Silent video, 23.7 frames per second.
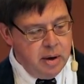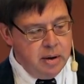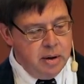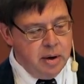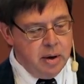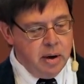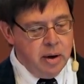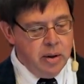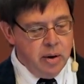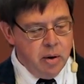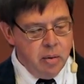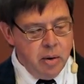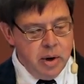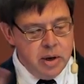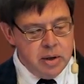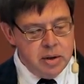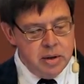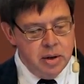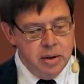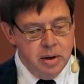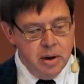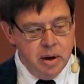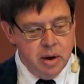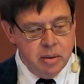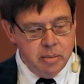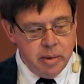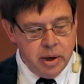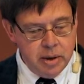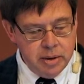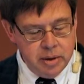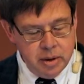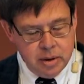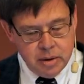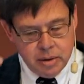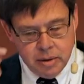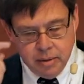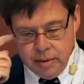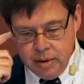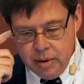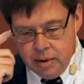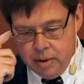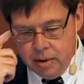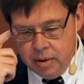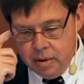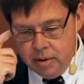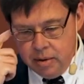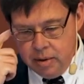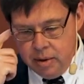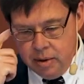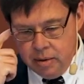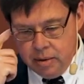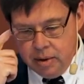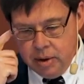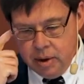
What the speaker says: There are other ways to think about this. If you're,